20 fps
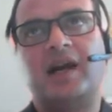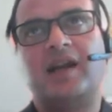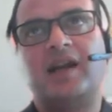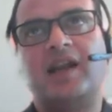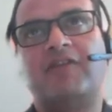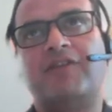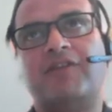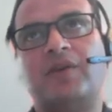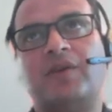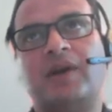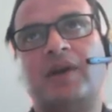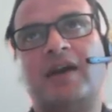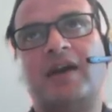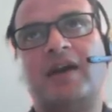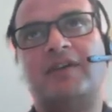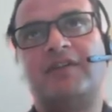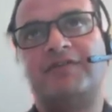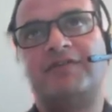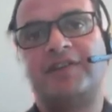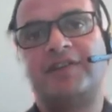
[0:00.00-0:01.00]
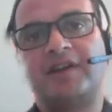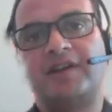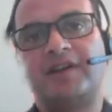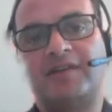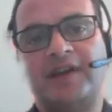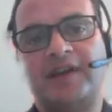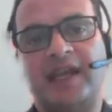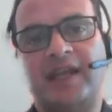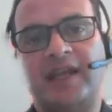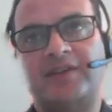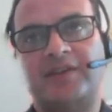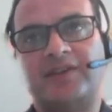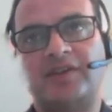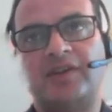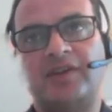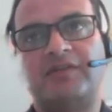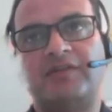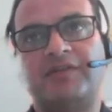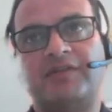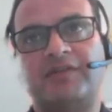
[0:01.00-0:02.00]
If you have different grades or
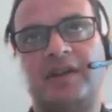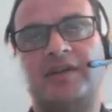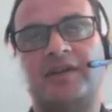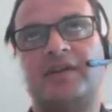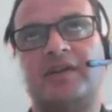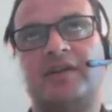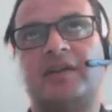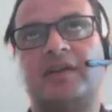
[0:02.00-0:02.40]
different